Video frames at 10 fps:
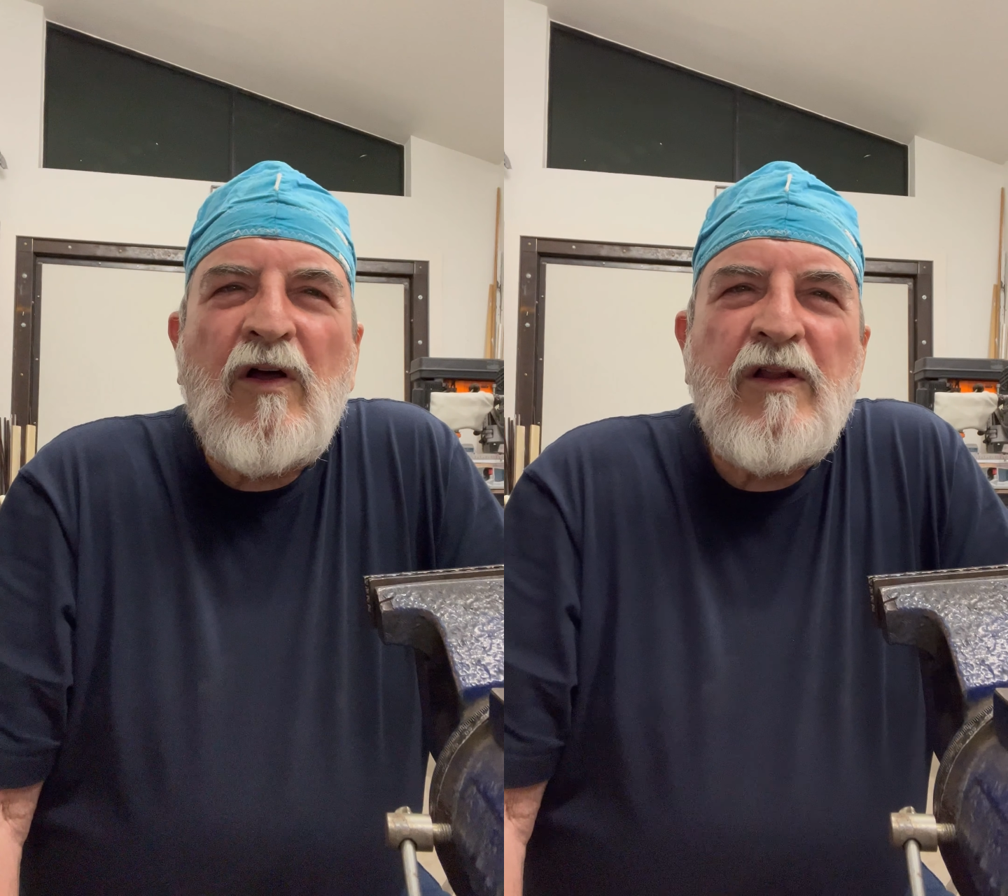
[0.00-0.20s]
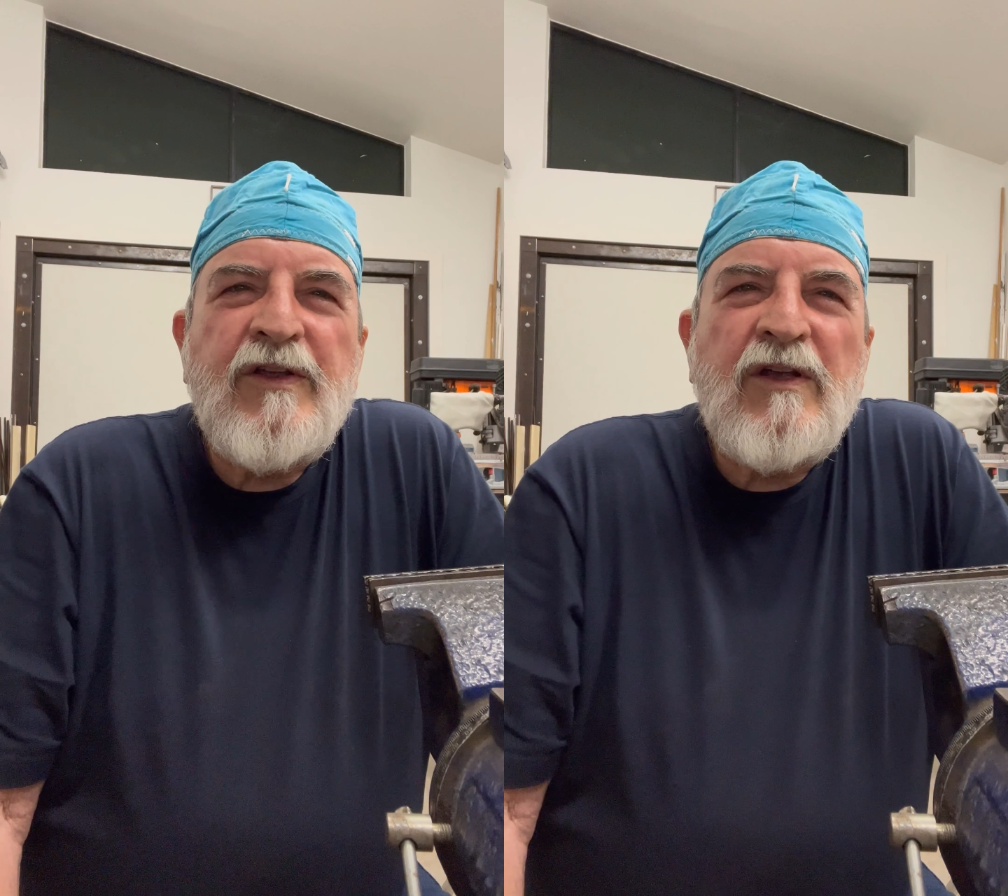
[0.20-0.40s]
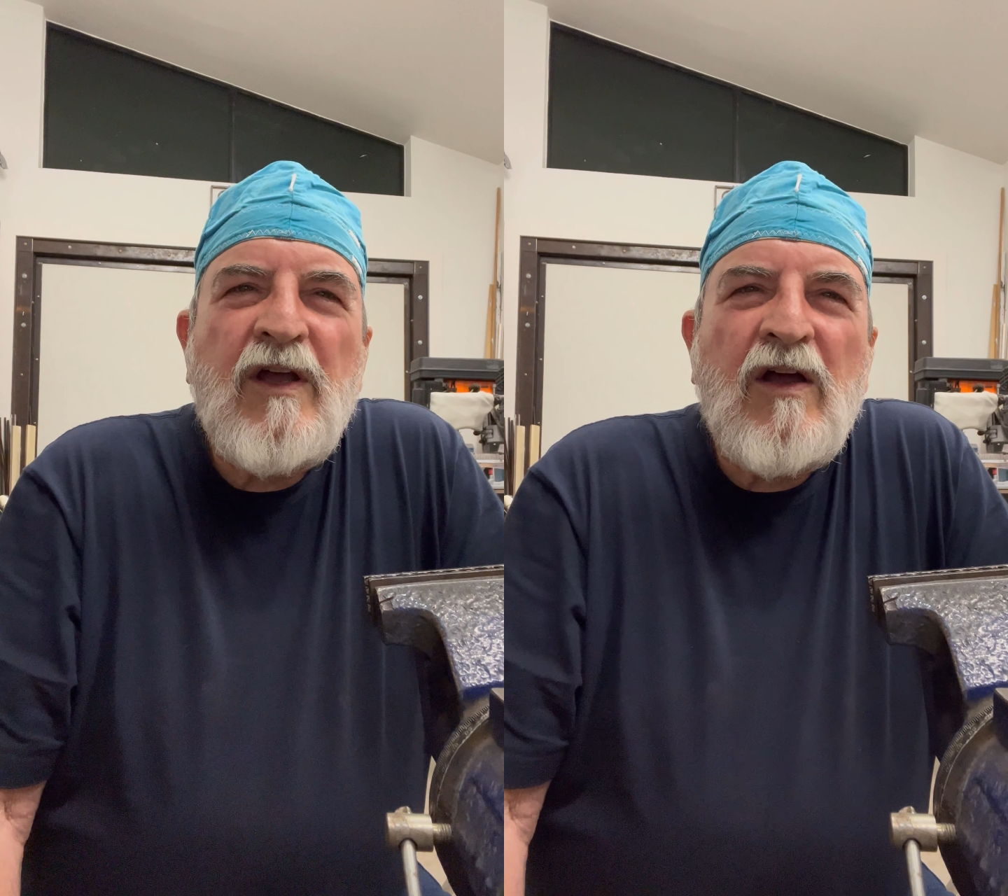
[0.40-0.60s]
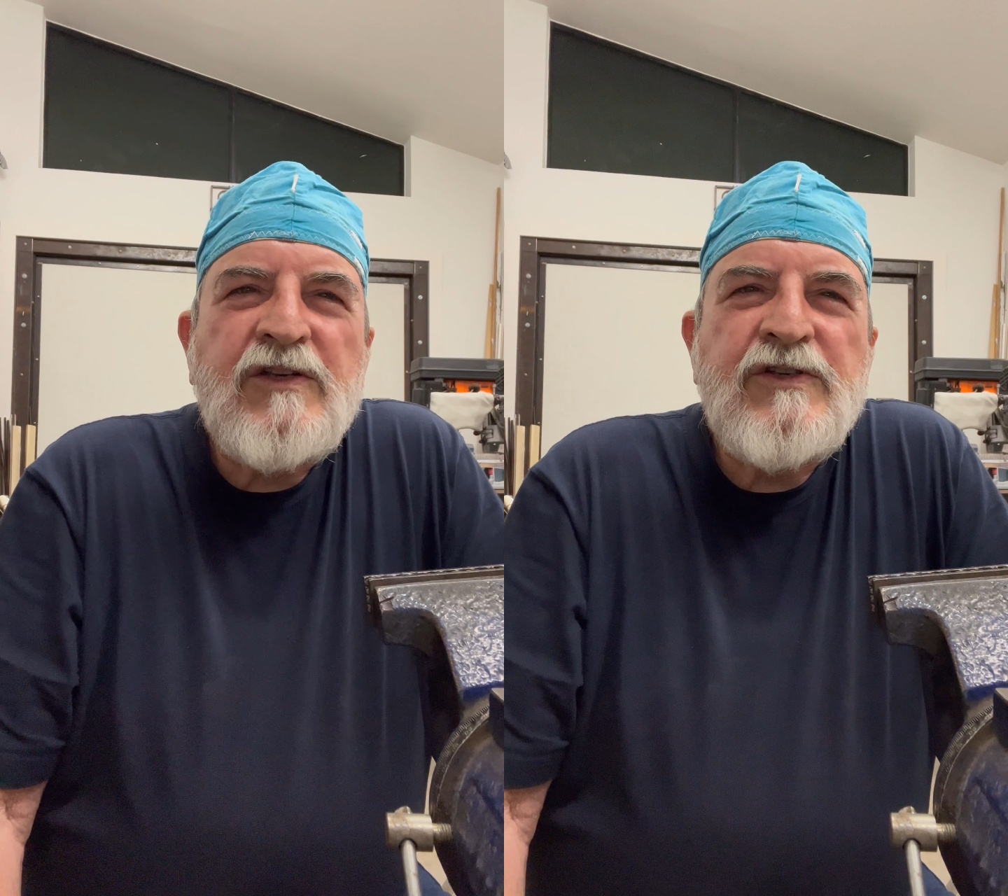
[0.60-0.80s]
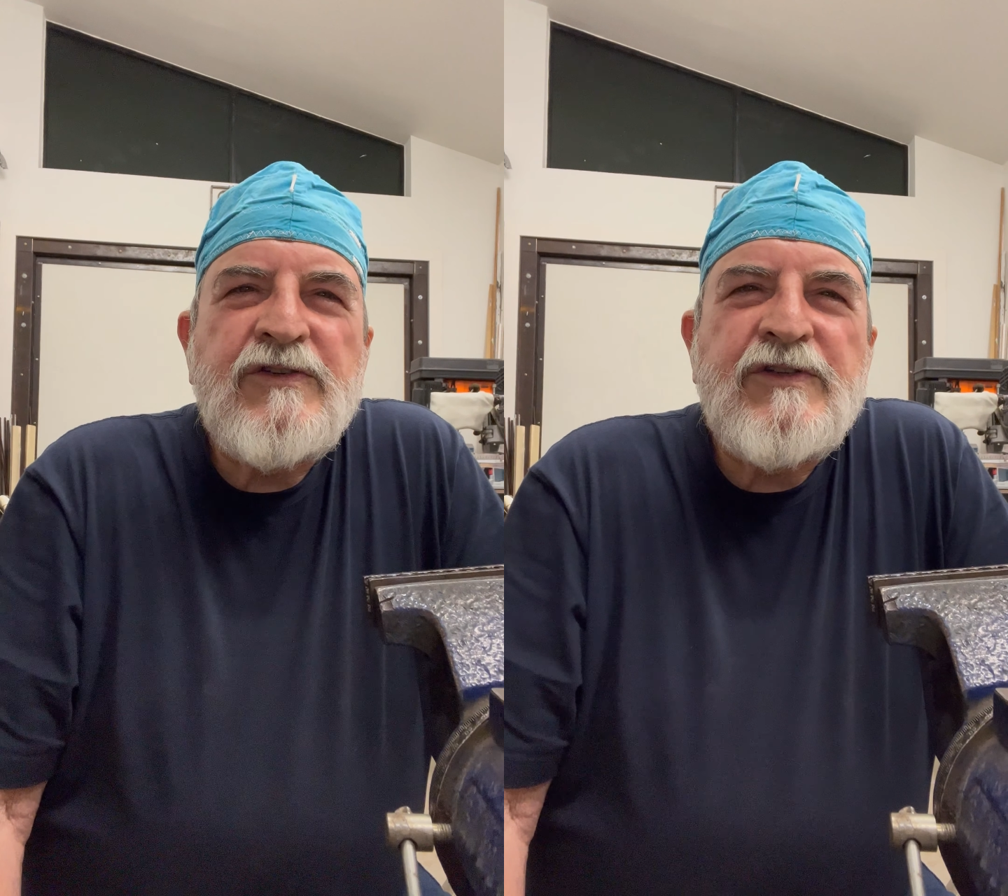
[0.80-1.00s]
all the
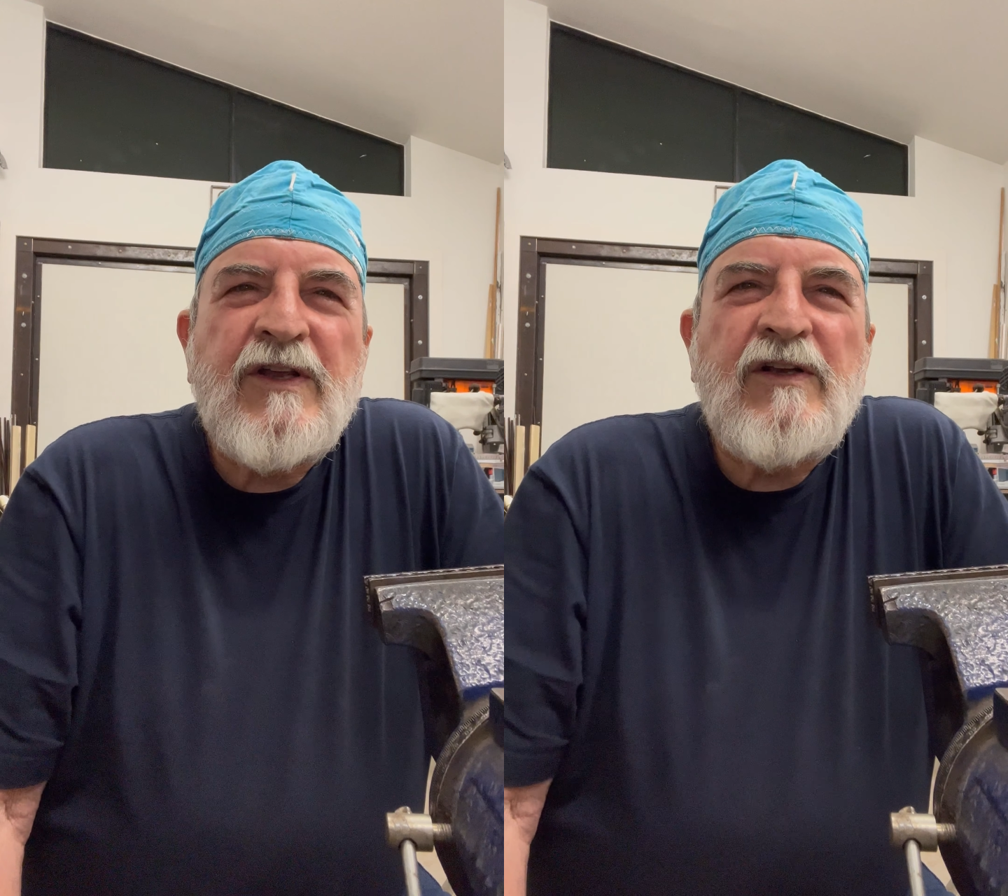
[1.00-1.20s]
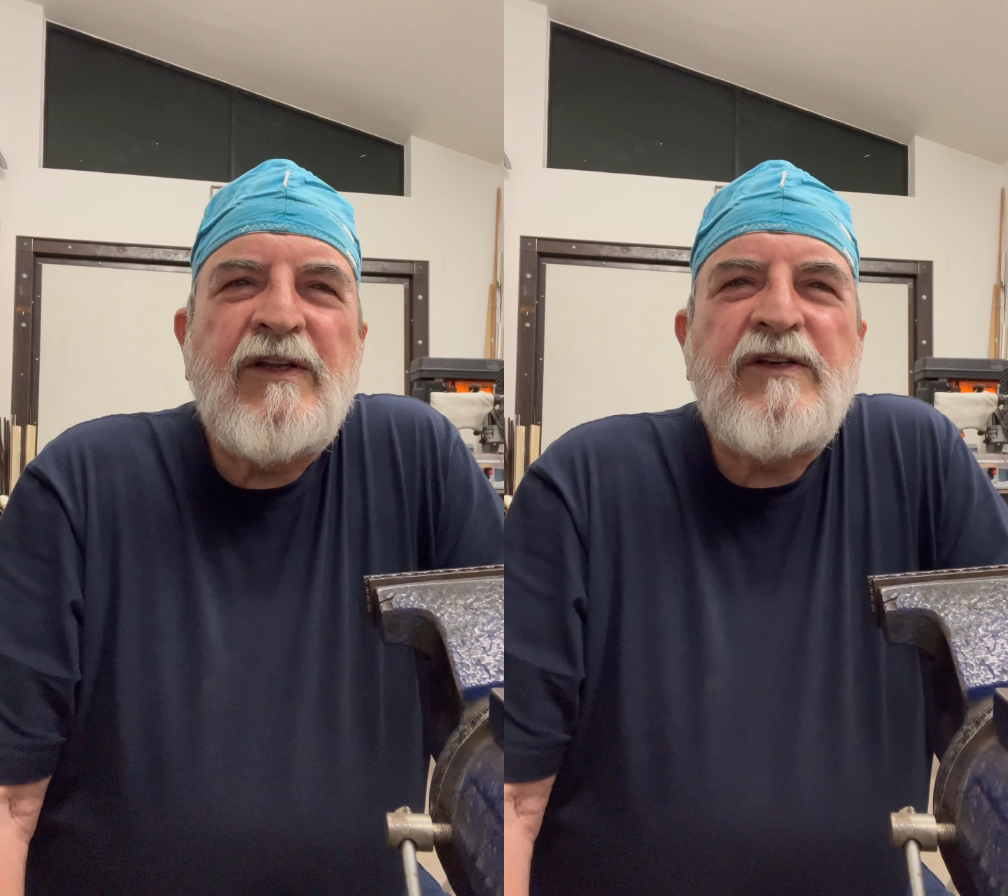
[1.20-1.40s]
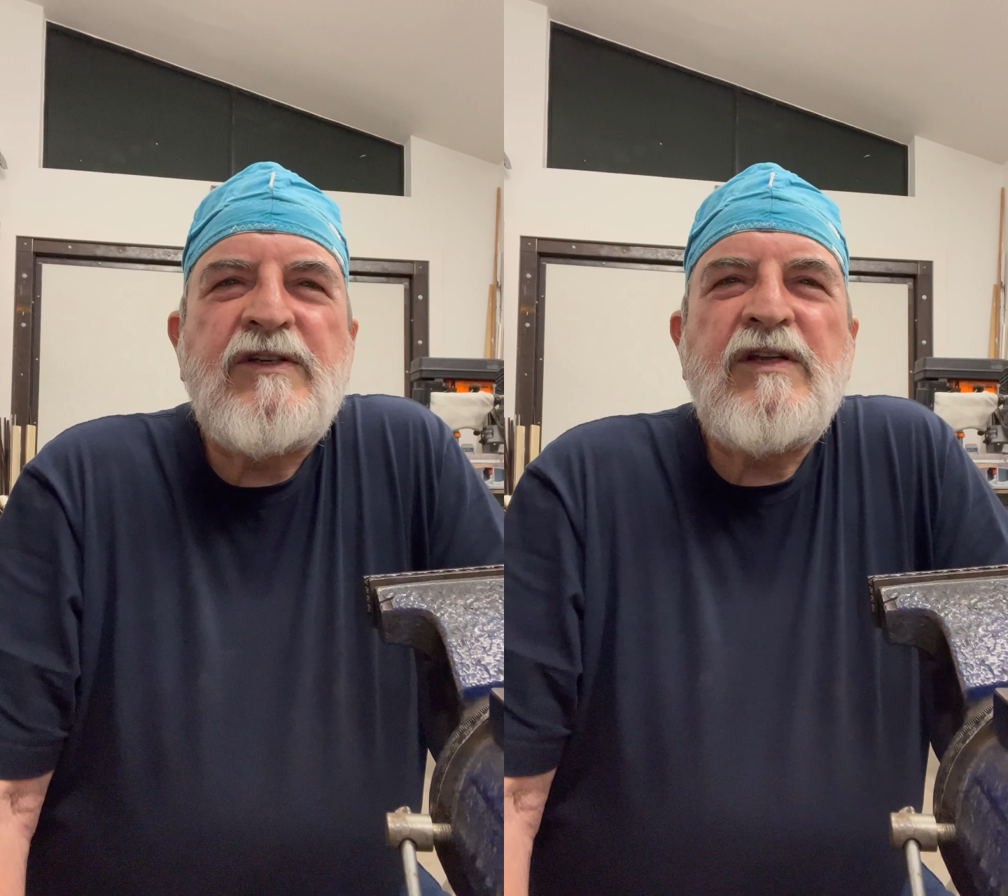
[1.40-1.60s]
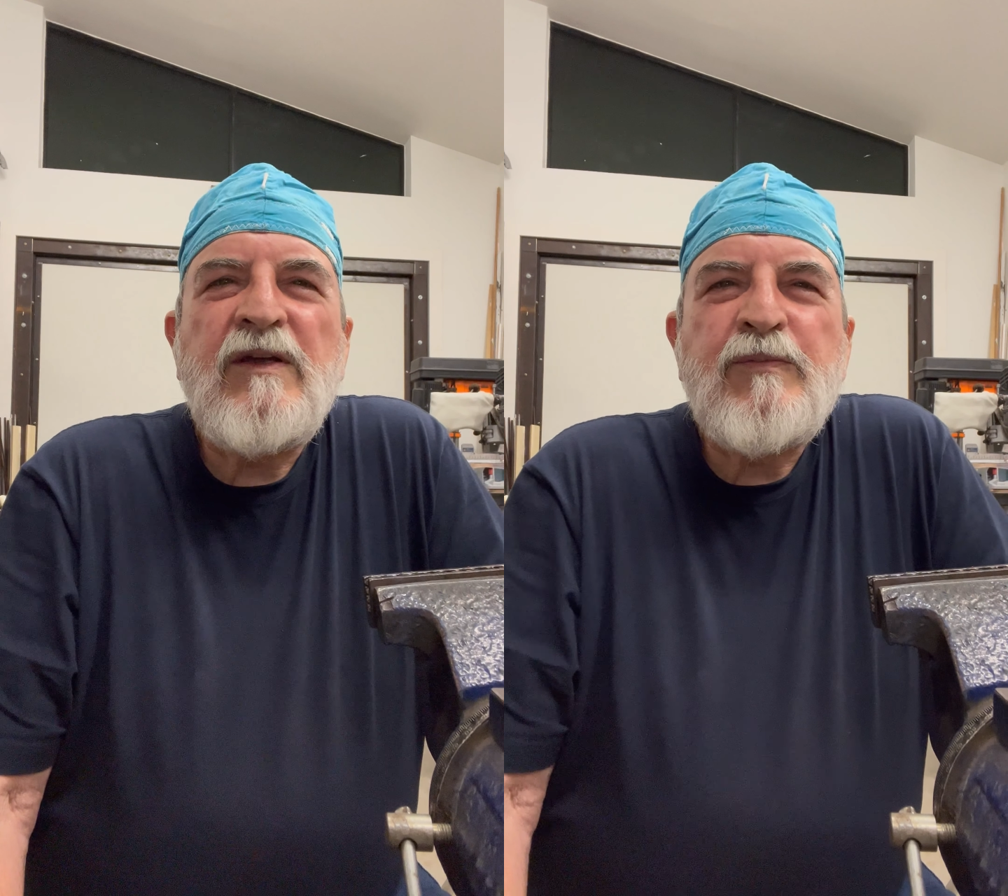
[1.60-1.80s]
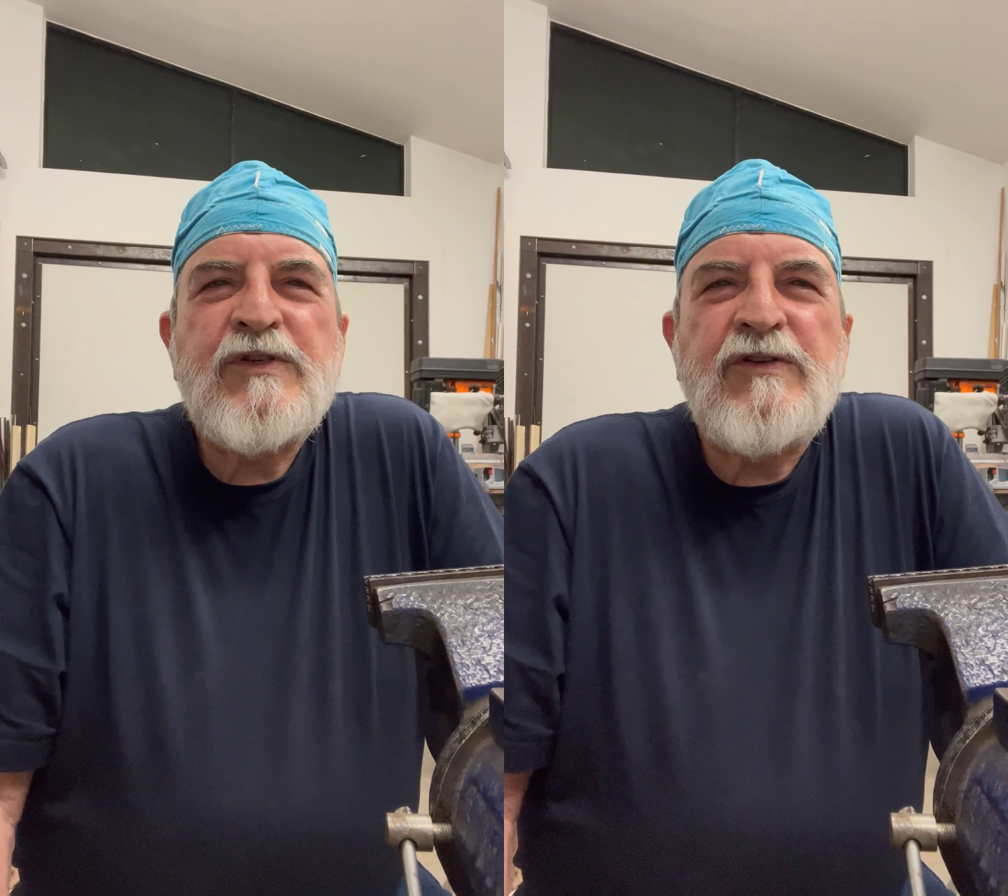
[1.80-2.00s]
oxyacetylene
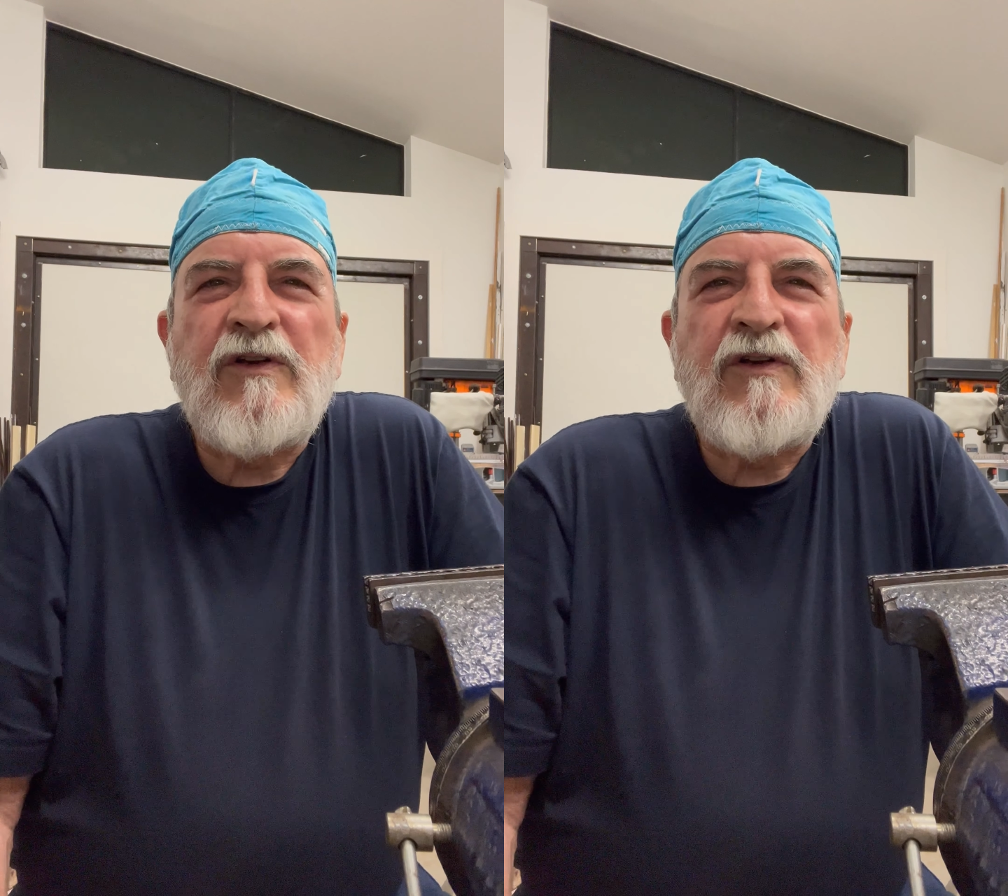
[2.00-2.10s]
tips,